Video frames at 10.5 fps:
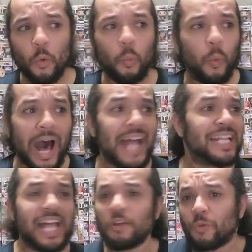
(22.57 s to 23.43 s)
Why
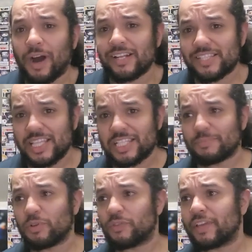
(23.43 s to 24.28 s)
did I watch
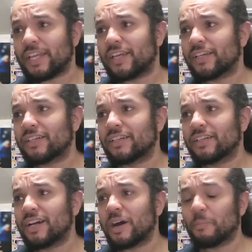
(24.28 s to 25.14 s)
this movie?
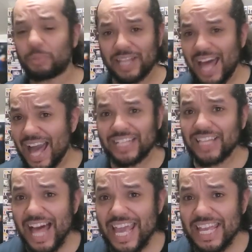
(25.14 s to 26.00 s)

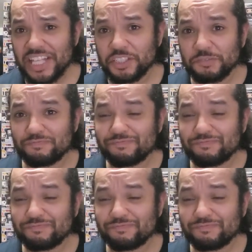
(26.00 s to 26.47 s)
Blacklight?